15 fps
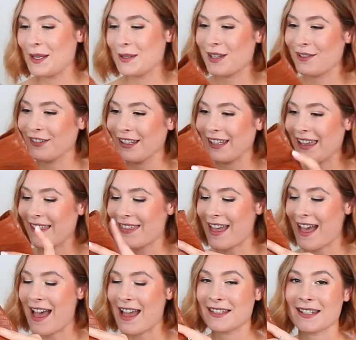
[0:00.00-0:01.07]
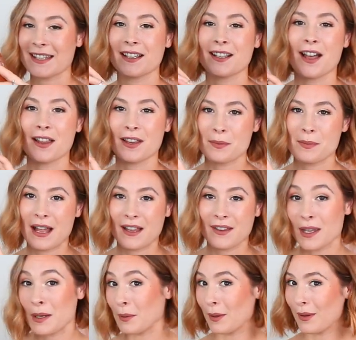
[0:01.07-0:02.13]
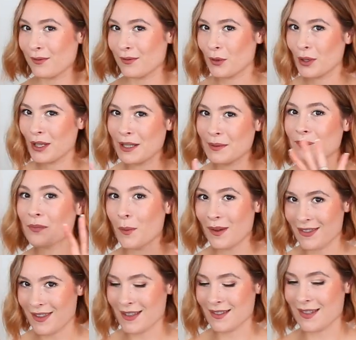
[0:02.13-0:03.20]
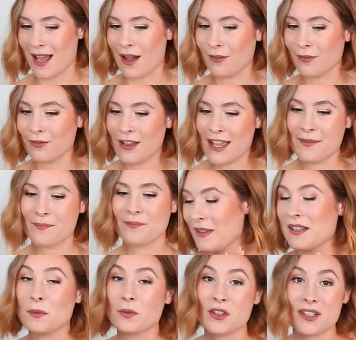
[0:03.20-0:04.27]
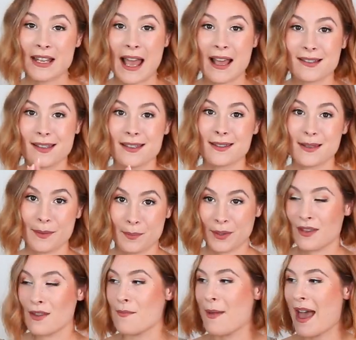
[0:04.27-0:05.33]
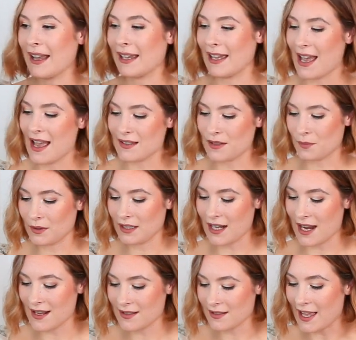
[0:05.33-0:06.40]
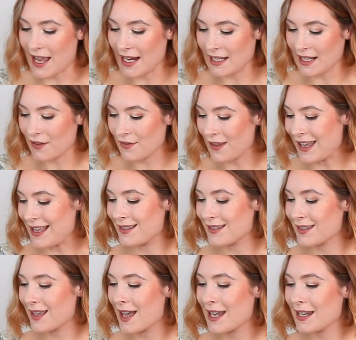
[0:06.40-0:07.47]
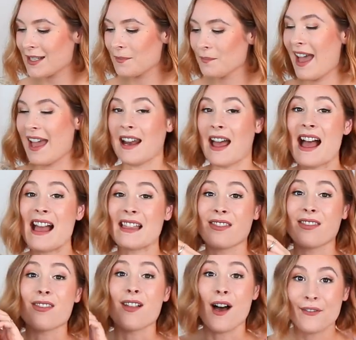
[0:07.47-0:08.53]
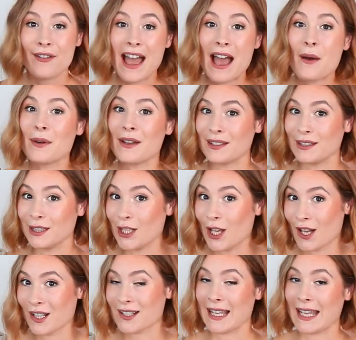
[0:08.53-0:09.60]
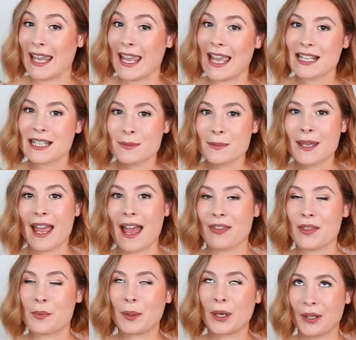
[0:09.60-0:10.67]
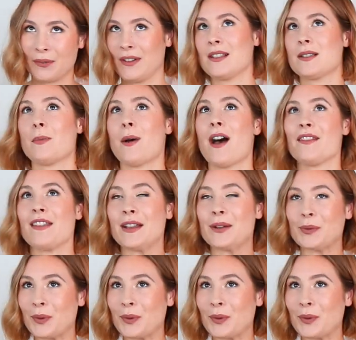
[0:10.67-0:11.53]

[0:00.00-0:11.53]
Definitely get that color palette that I'm going for with this outfit. This one just has a zipper in the back. It has a really nice lining on the inside, and I love how it looks. Like, it hits me at the perfect spot, like